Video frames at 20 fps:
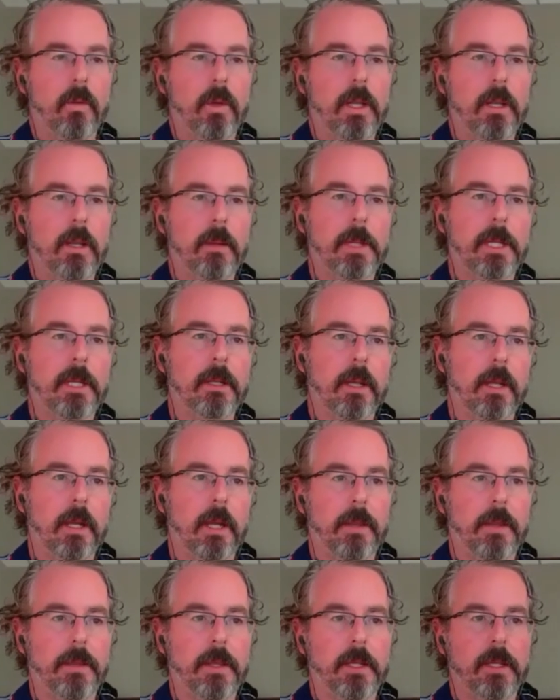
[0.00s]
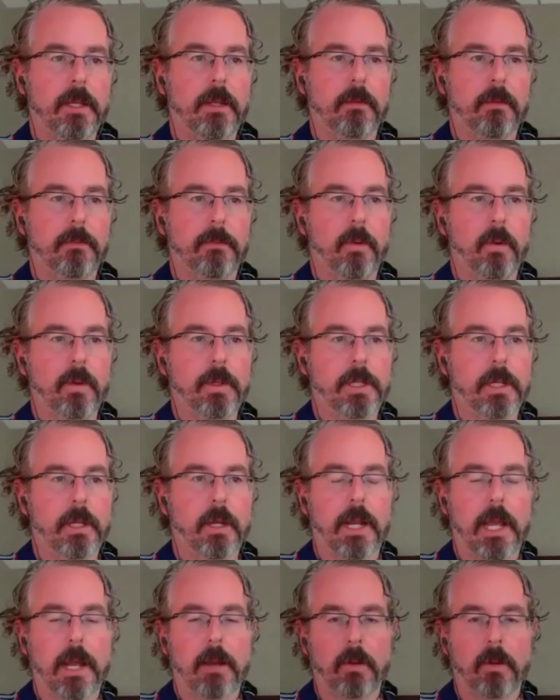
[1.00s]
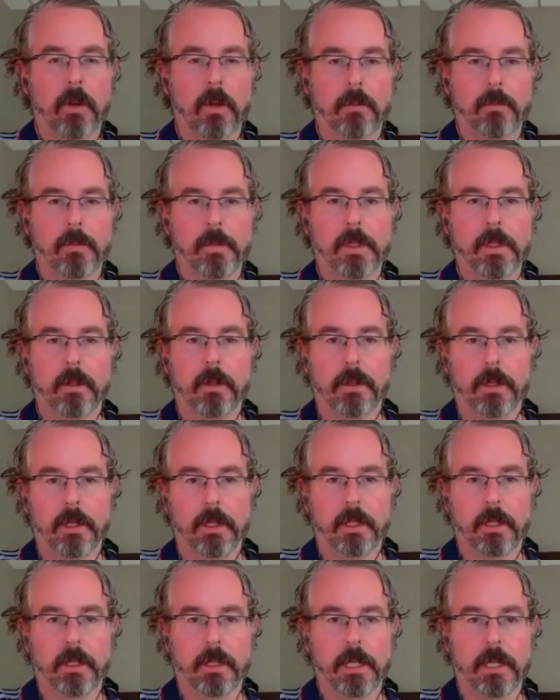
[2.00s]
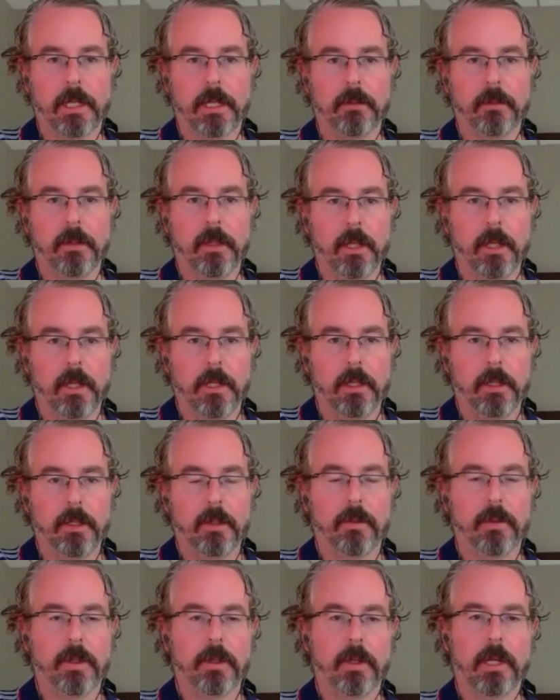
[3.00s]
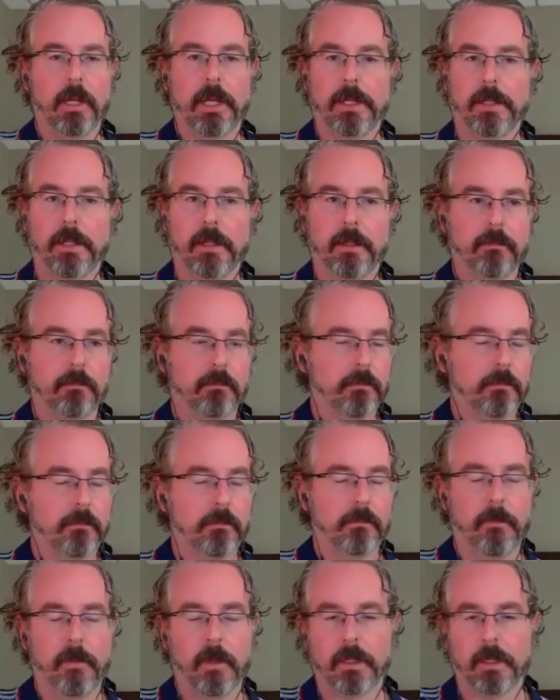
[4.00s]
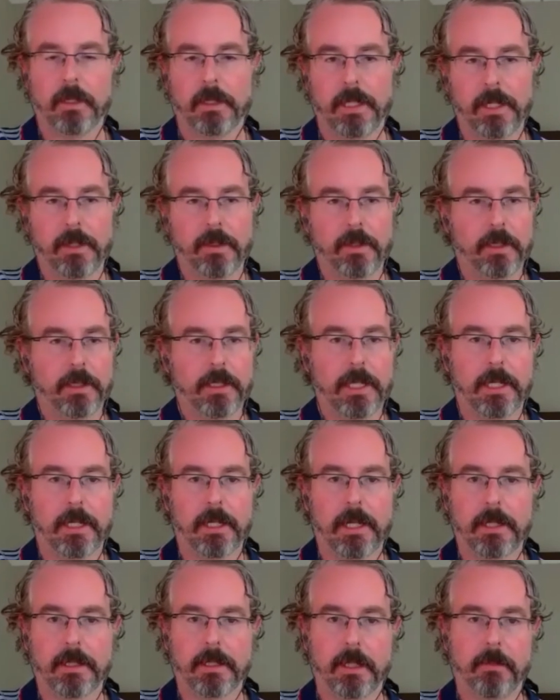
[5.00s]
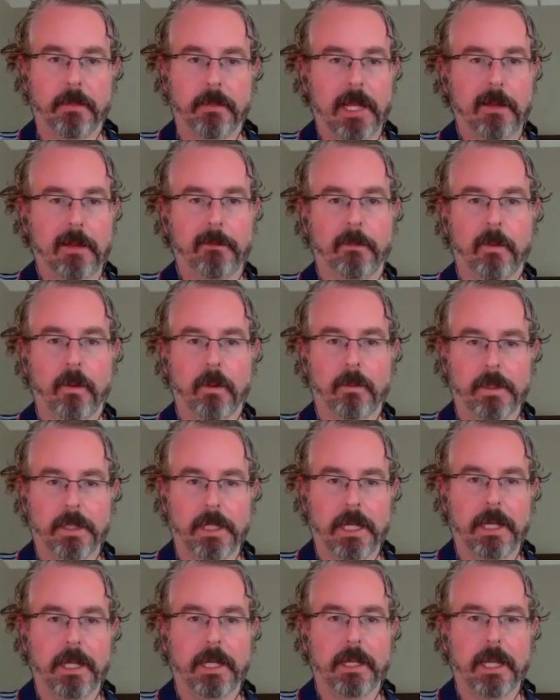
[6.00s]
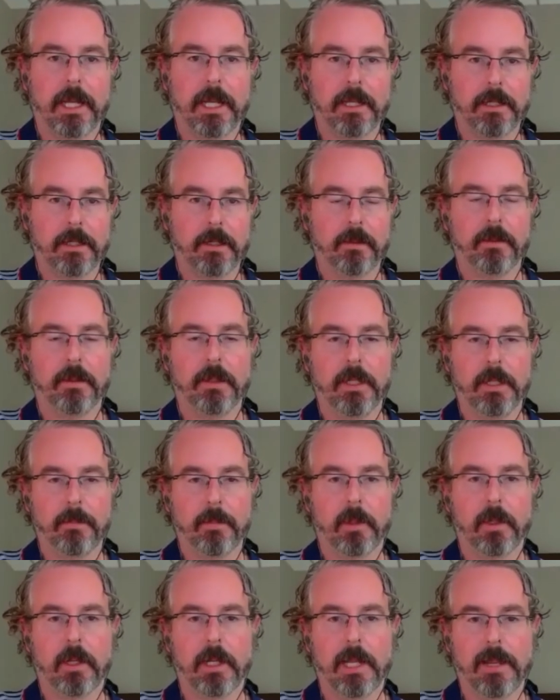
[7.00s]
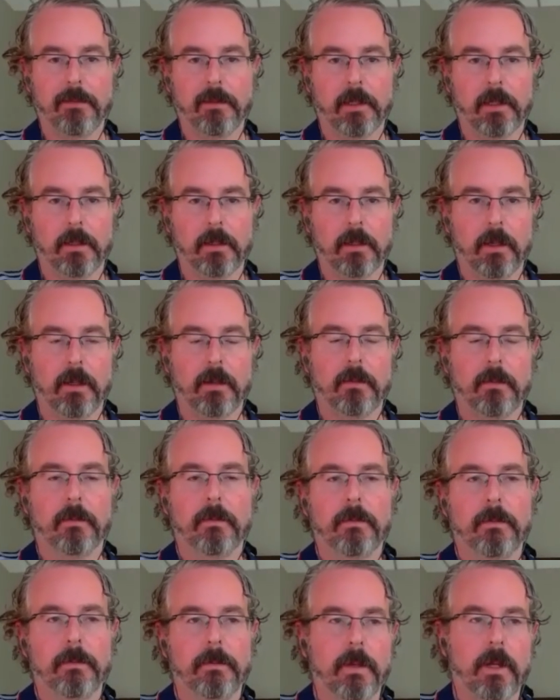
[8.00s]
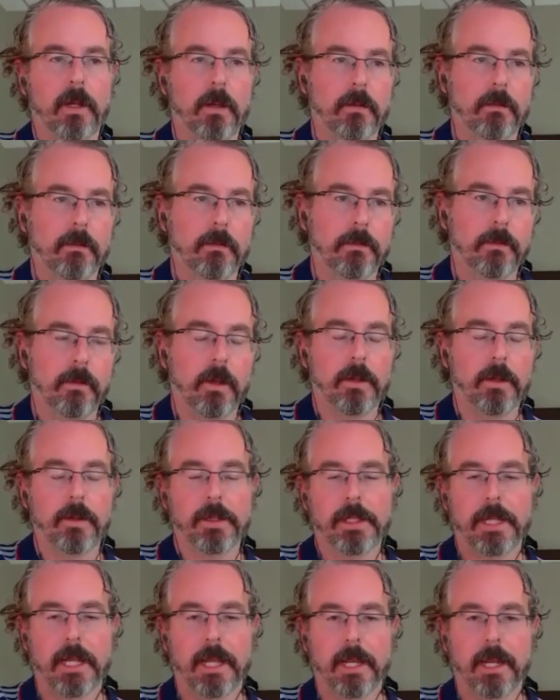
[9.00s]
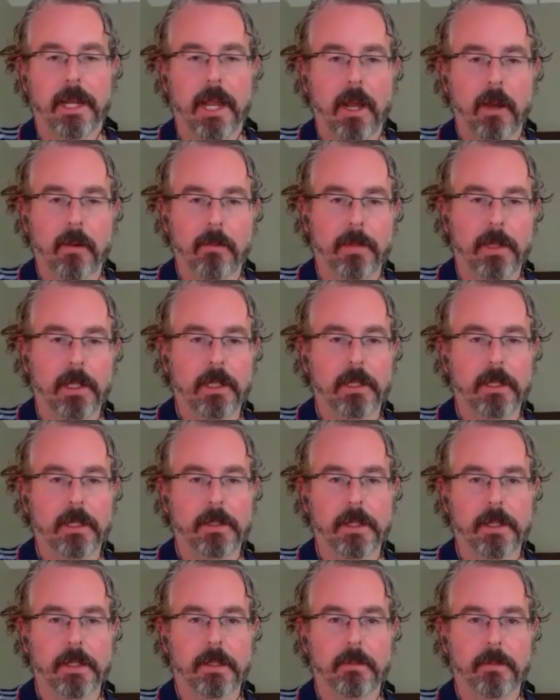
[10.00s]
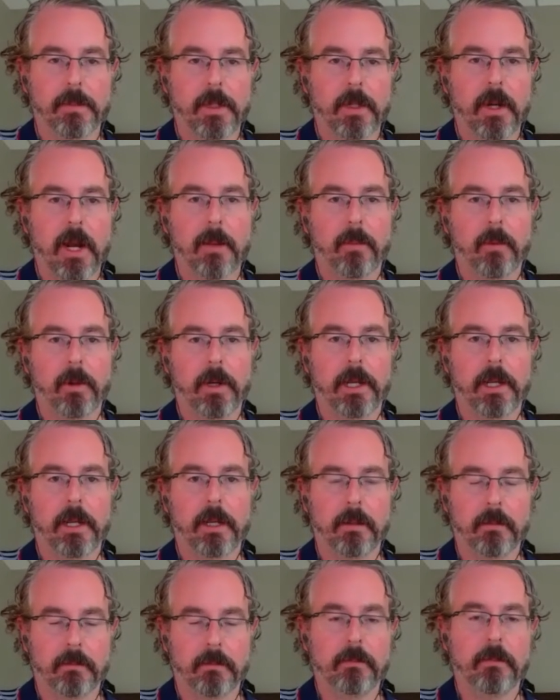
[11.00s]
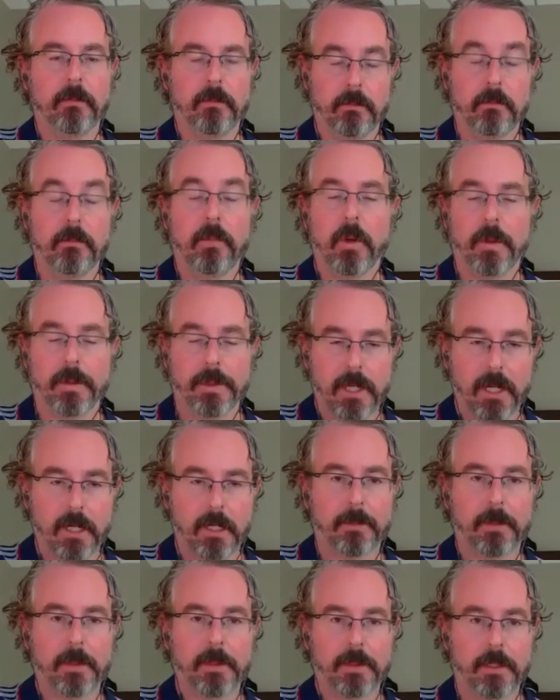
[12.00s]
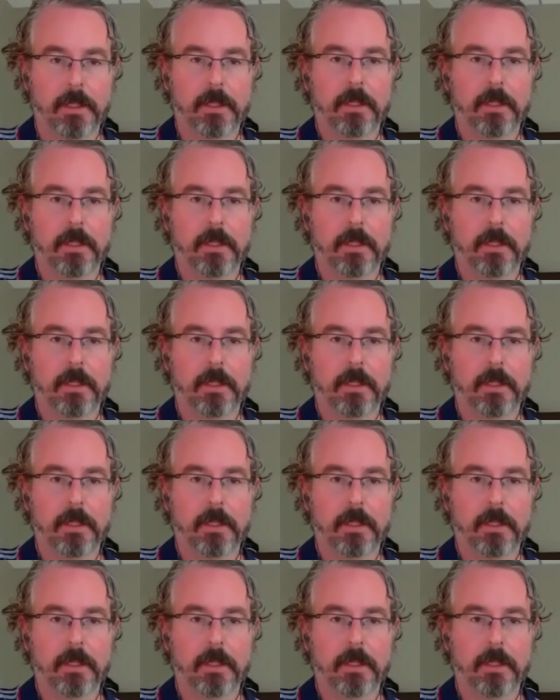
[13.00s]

I mean, I think focusing on outcomes, I think utilizing fault detection and diagnostic platforms, getting that deeper level of understanding how building systems are operating post occupancy,